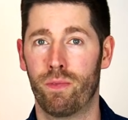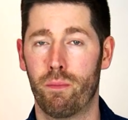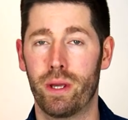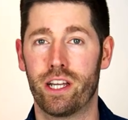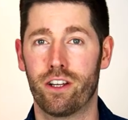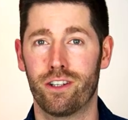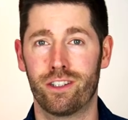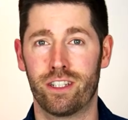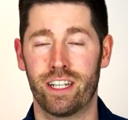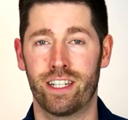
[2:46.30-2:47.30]

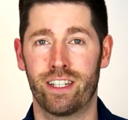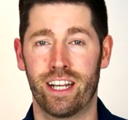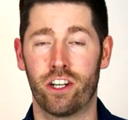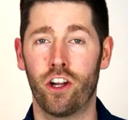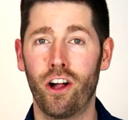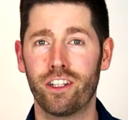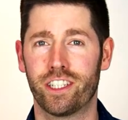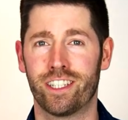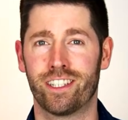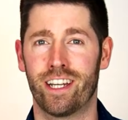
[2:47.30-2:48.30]
because it
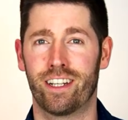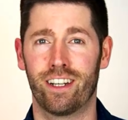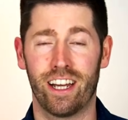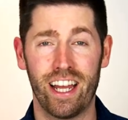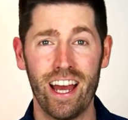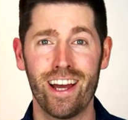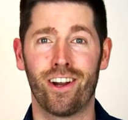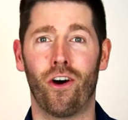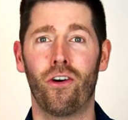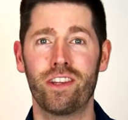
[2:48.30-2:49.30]
acknowledges that, again,
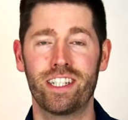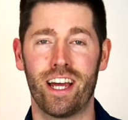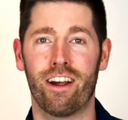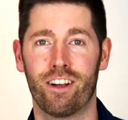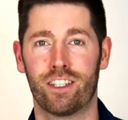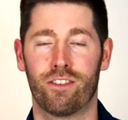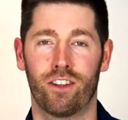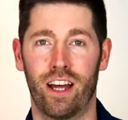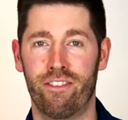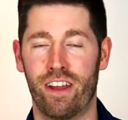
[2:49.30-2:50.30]
all these areas of our
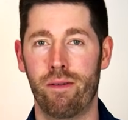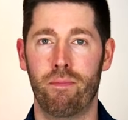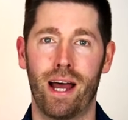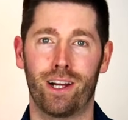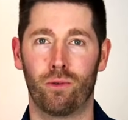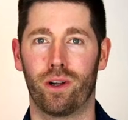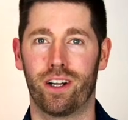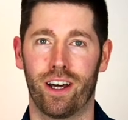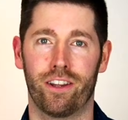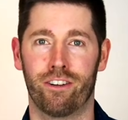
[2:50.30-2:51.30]
life impact one
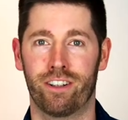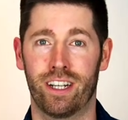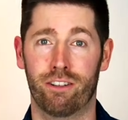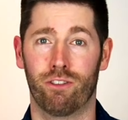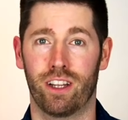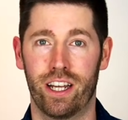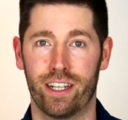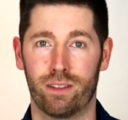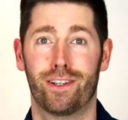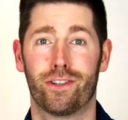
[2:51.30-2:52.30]
another and relate.
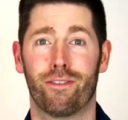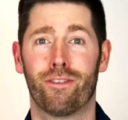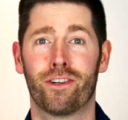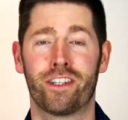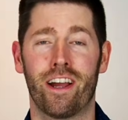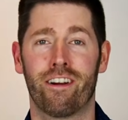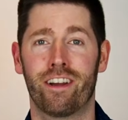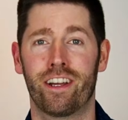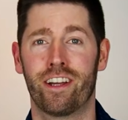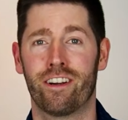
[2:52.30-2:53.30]
So the first
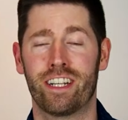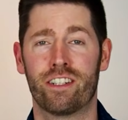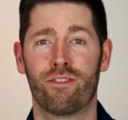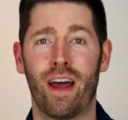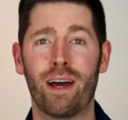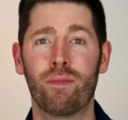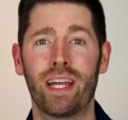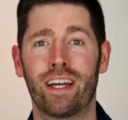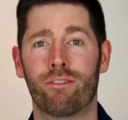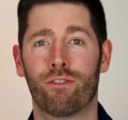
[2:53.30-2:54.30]
area here is family
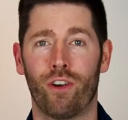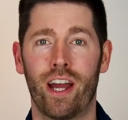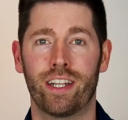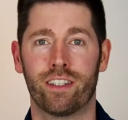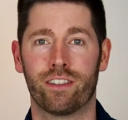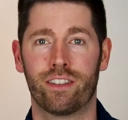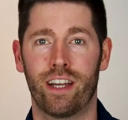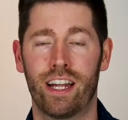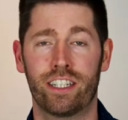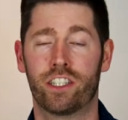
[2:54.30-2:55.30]
and friends.
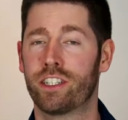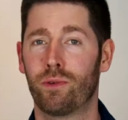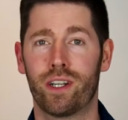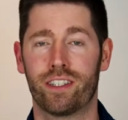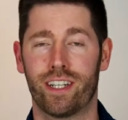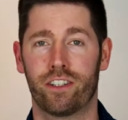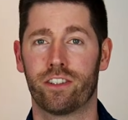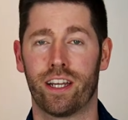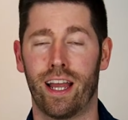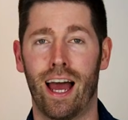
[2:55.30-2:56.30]
And it's just what it sounds
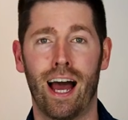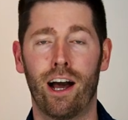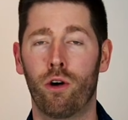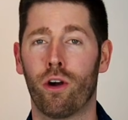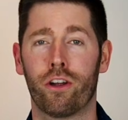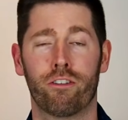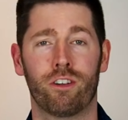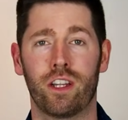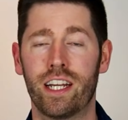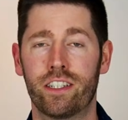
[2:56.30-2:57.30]
like. How are your
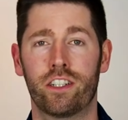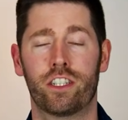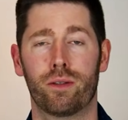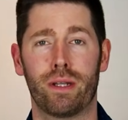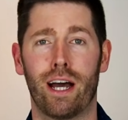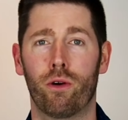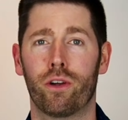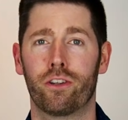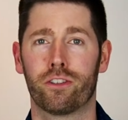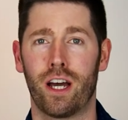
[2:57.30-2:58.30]
relationships? How are
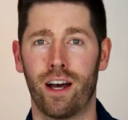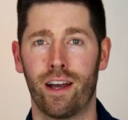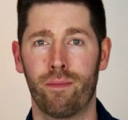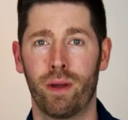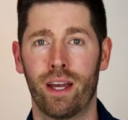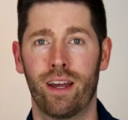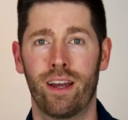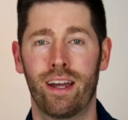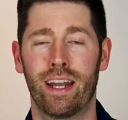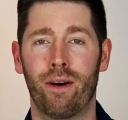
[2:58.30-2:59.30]
your time?
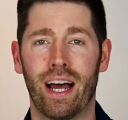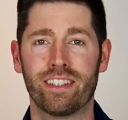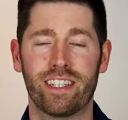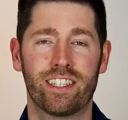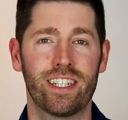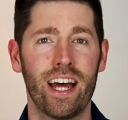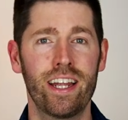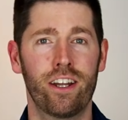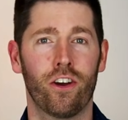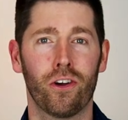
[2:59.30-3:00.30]
Now, as I
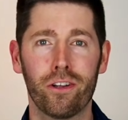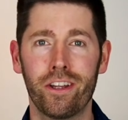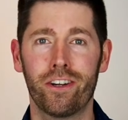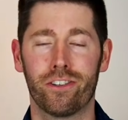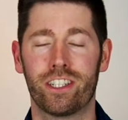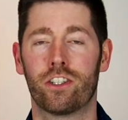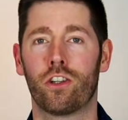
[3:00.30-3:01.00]
said earlier, this is